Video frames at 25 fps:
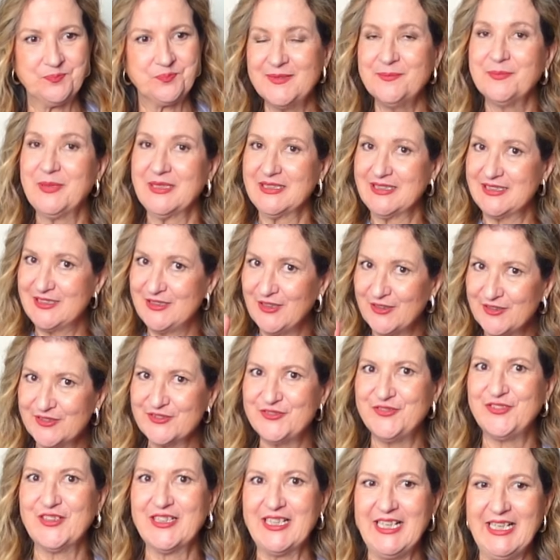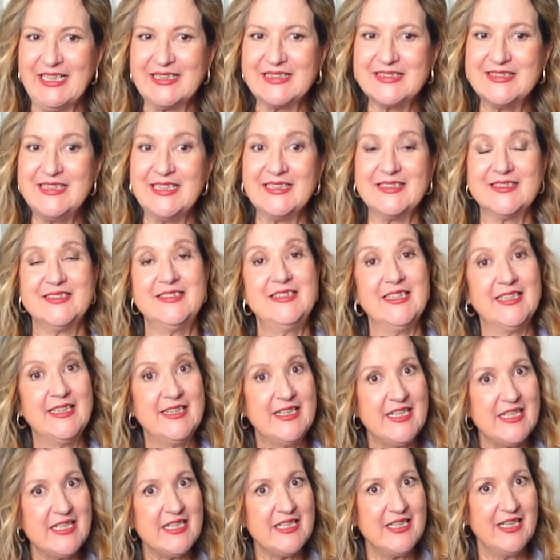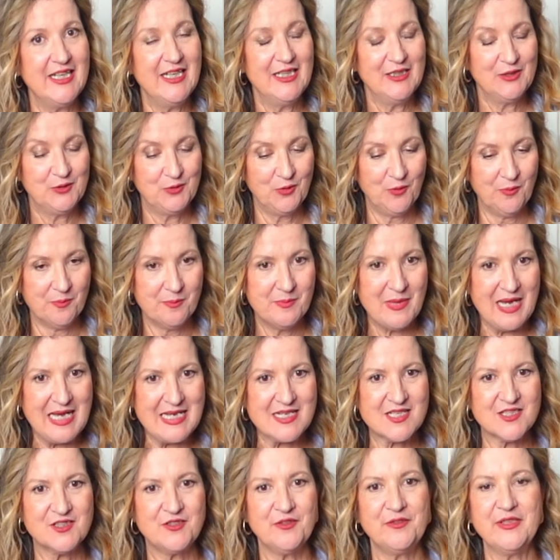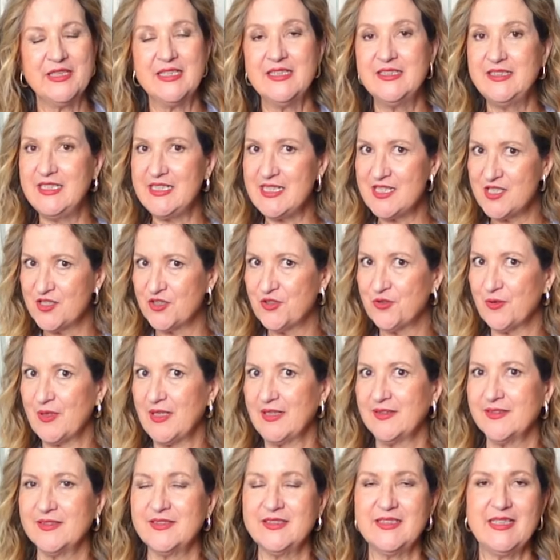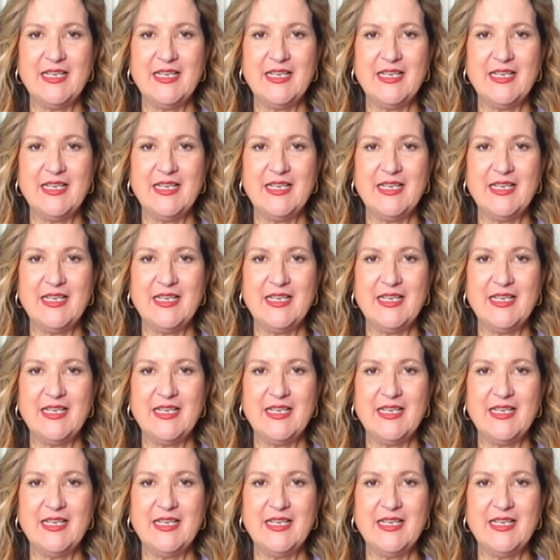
But don't forget that the key to mastering this trend,